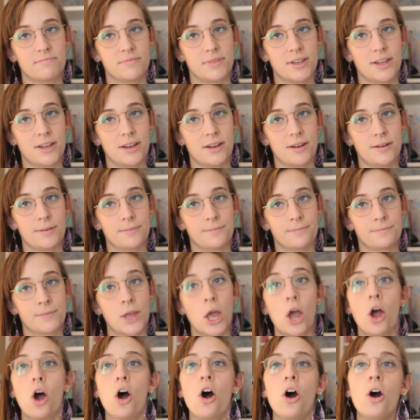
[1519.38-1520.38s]
yeah.
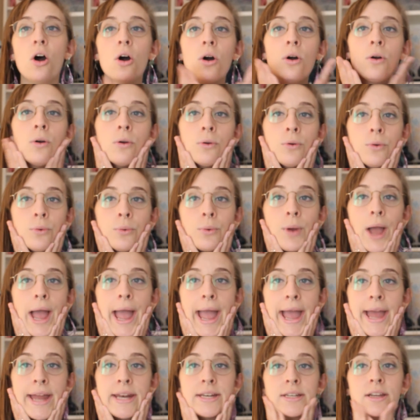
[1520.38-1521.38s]
Oh,
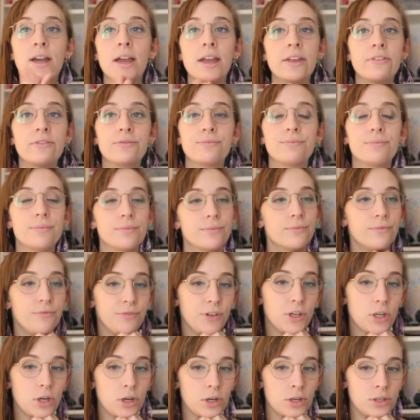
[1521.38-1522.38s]
and I
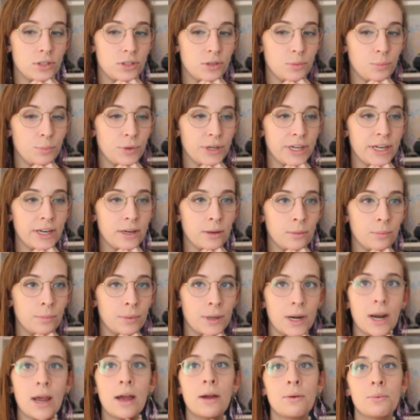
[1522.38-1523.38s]
forgot to bring it,
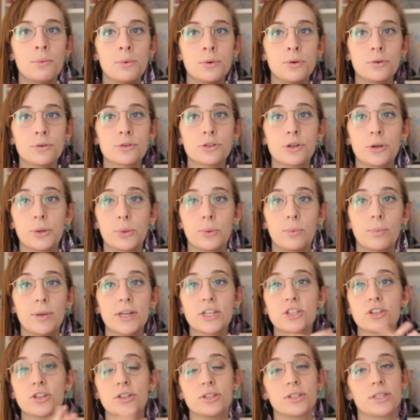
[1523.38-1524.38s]
but I will show you a
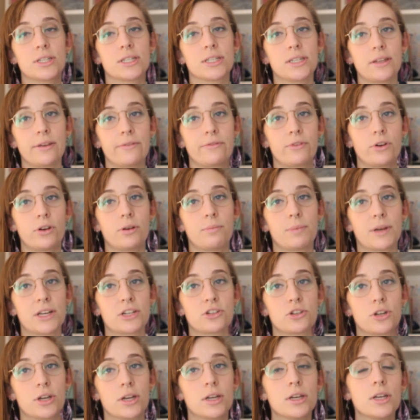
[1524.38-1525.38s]
picture since I've got a
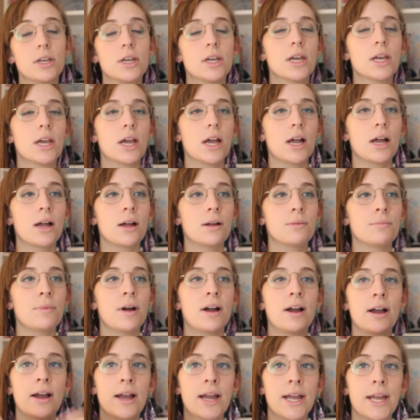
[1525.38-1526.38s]
picture.
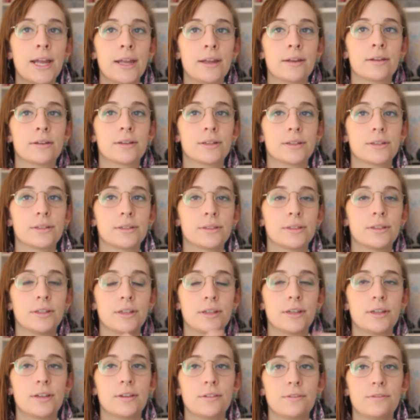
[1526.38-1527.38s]
I
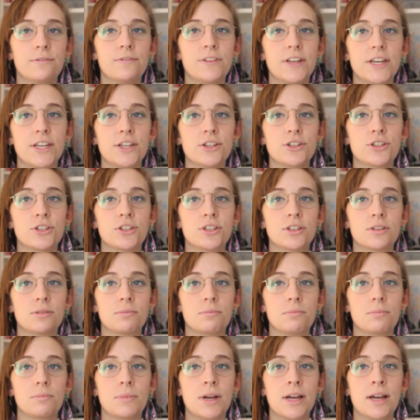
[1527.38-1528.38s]
finished
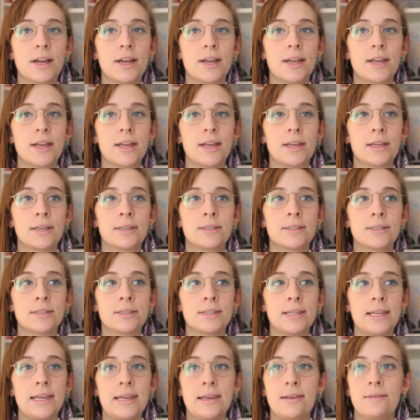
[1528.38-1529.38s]
my
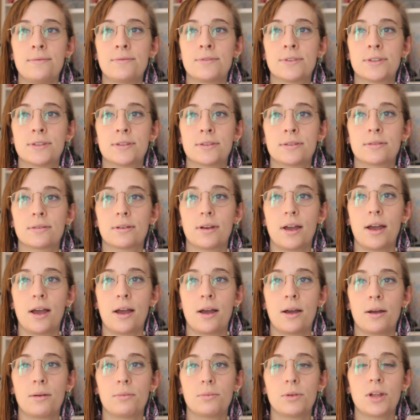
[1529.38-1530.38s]
sleeves.
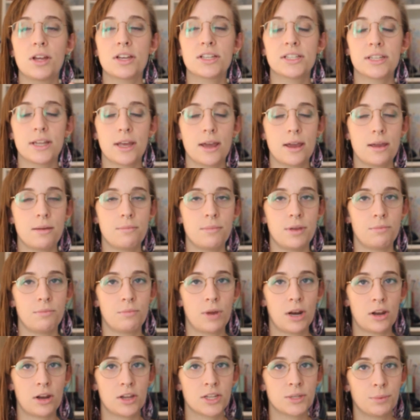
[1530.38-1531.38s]
Last time in
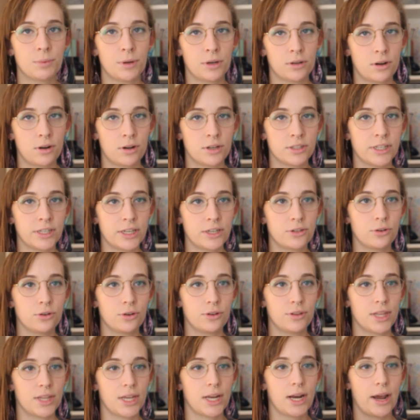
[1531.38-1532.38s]
my last podcast I
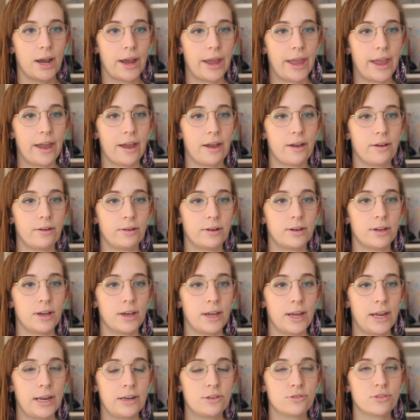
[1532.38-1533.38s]
showed that I had
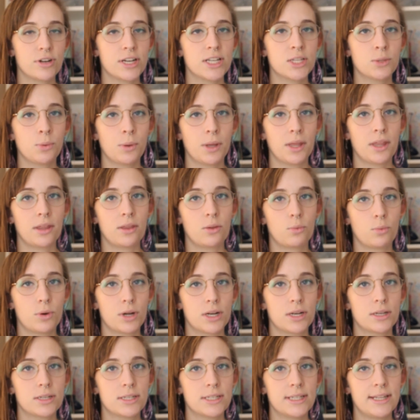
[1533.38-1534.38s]
a dress where the
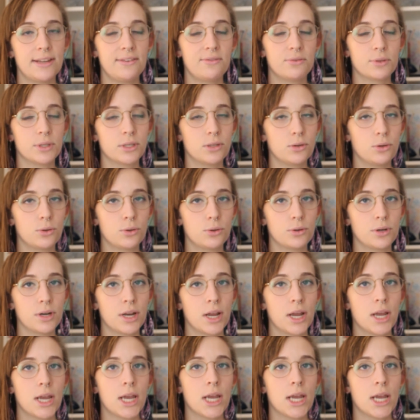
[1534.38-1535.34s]
one sleeve was torn,